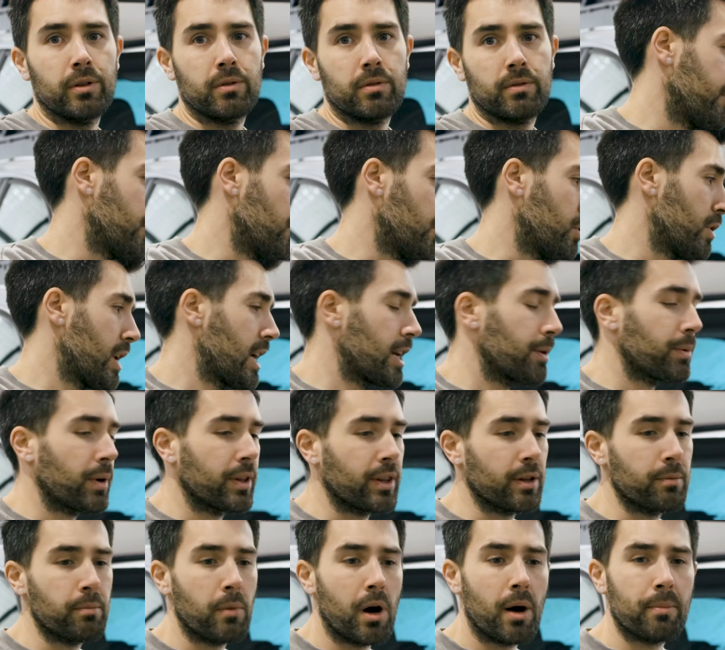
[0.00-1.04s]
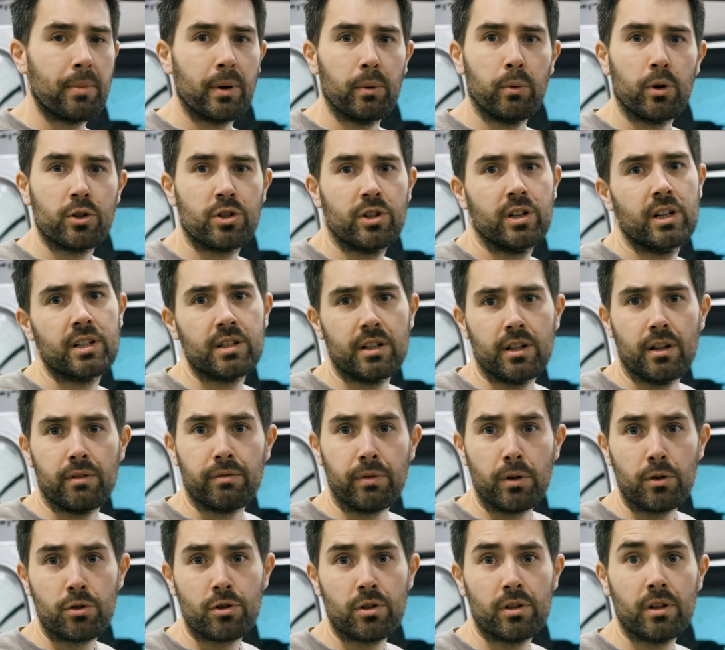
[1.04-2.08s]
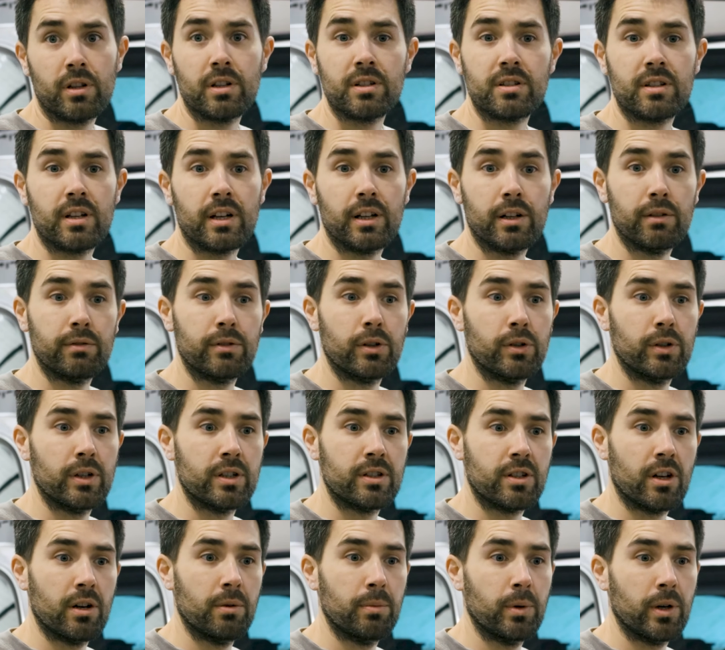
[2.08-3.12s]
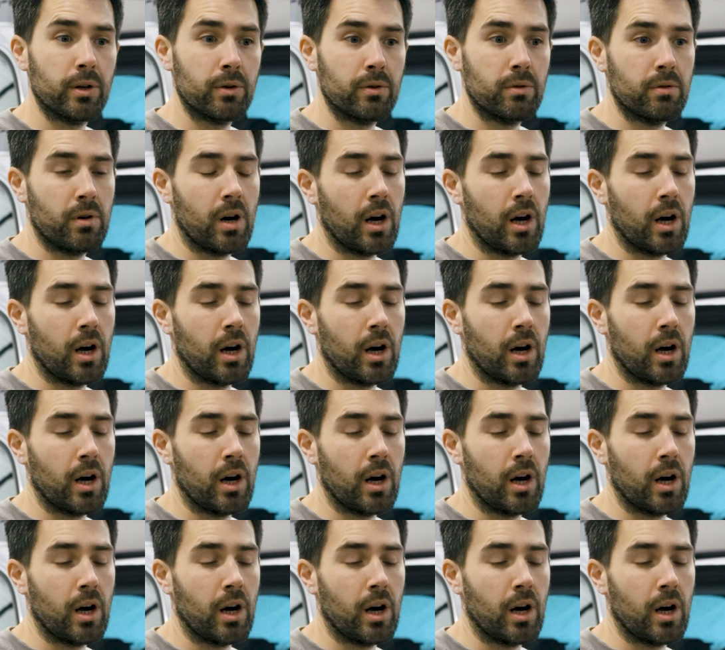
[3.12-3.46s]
For anyone that might be watching this in the future that's thinking of doing a turbo,